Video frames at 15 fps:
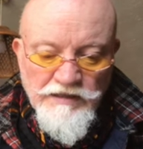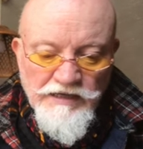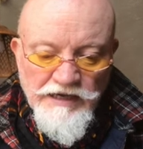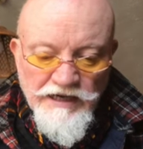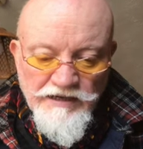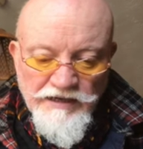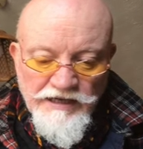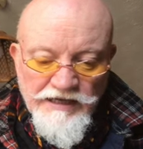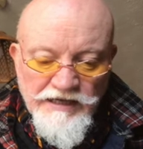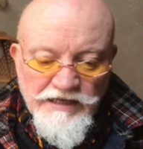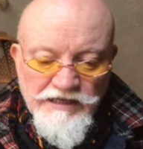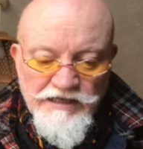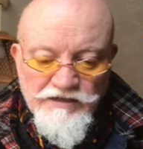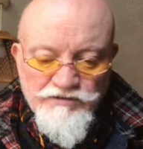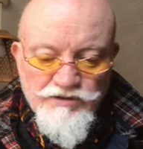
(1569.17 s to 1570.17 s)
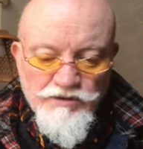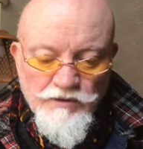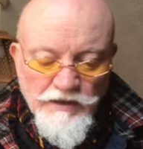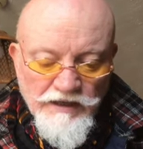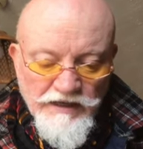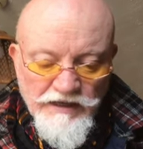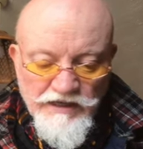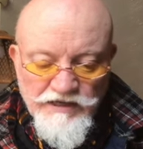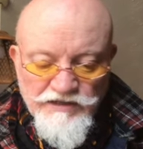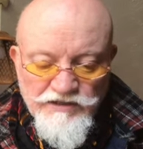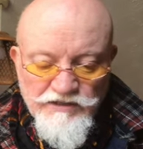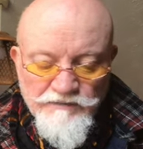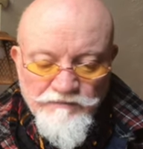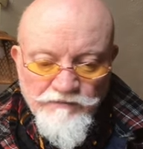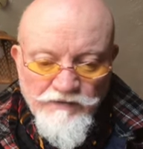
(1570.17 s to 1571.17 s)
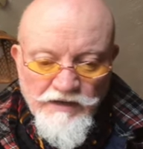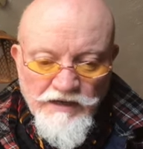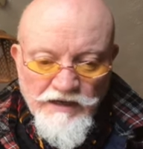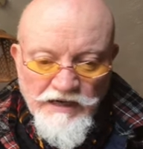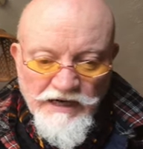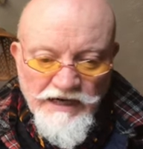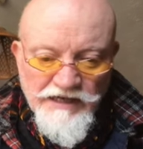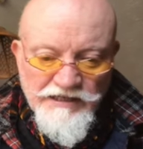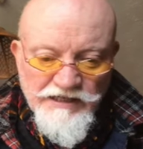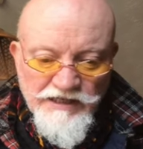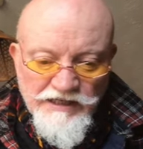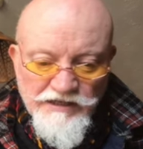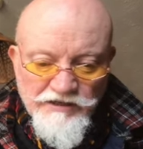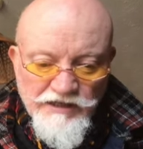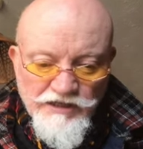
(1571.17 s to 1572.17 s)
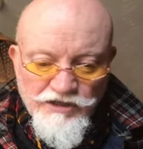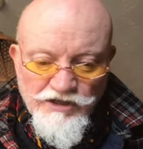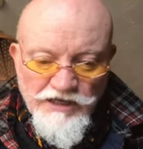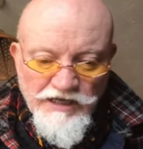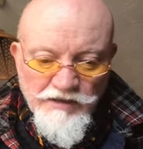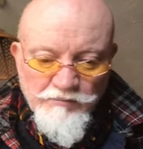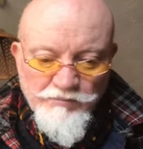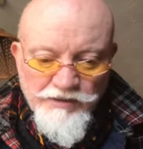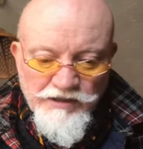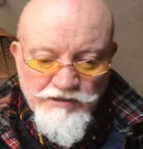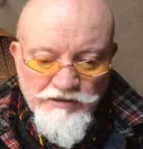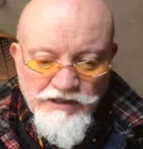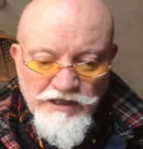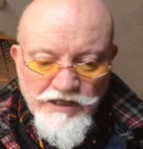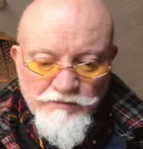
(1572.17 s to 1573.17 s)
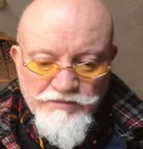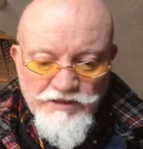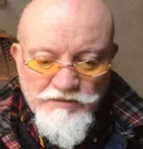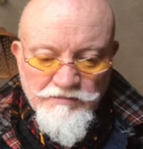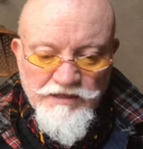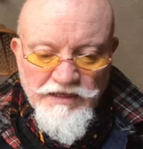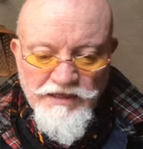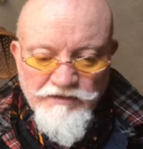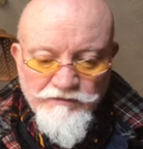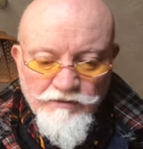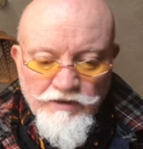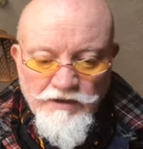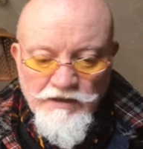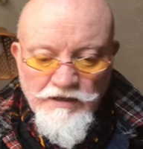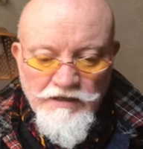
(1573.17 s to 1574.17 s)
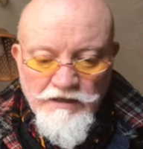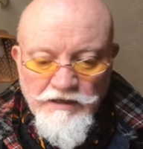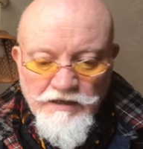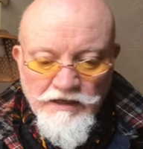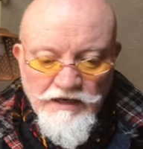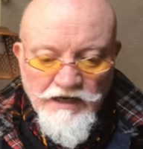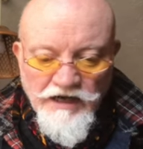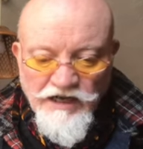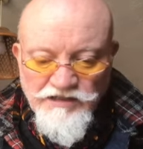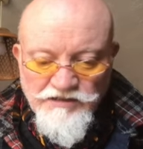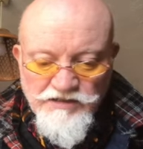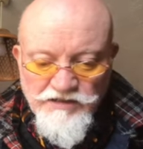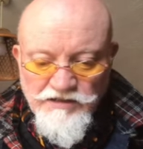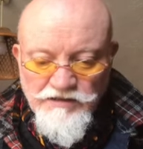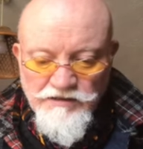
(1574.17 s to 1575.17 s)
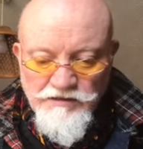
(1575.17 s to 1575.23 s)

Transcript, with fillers: And that kind of gives you quite a nice idea that you're kind of building up some kind of hunter,